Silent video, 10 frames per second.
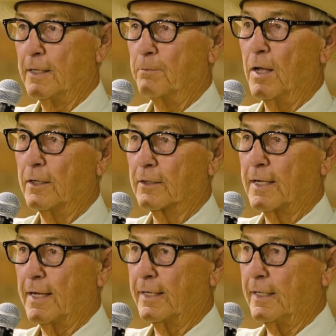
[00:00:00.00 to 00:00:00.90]
Butler
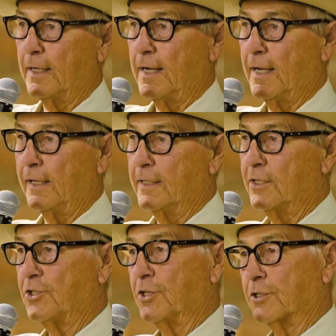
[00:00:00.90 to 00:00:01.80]
County line, and
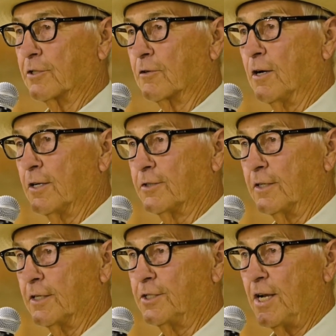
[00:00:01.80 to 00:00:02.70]
it's just across
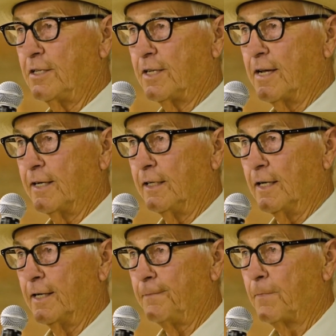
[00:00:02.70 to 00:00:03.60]
on the Chase County
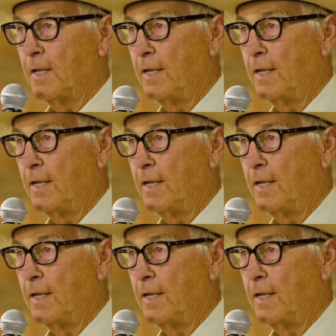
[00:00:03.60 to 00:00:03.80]
line.